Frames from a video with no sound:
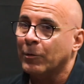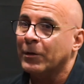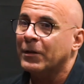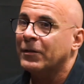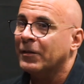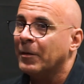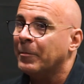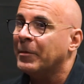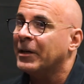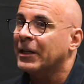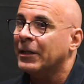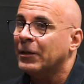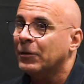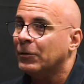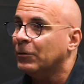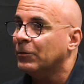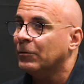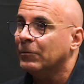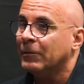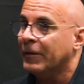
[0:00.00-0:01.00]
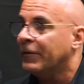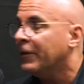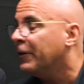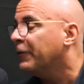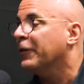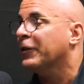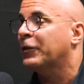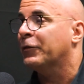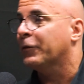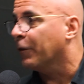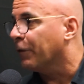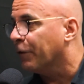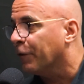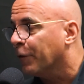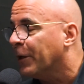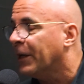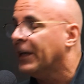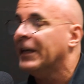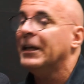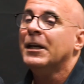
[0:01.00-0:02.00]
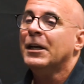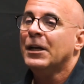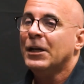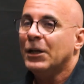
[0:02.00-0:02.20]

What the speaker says: with somebody who, even if it's for free,